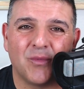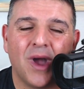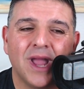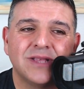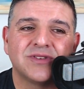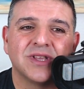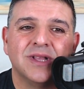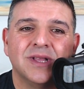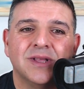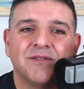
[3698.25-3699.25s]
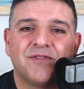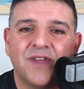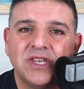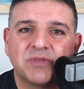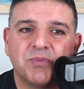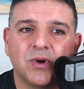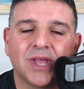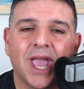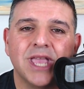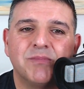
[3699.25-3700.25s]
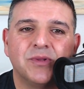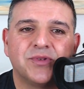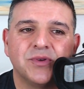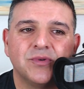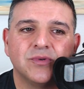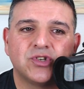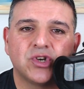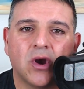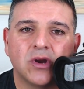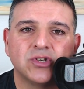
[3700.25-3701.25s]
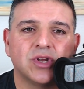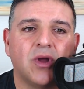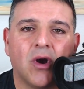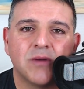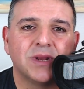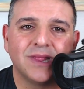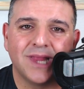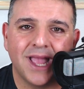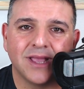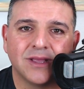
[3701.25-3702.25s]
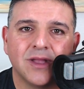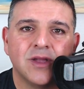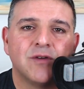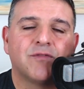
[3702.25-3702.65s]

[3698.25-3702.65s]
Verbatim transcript: Why is Facebook able to charge an arm and a leg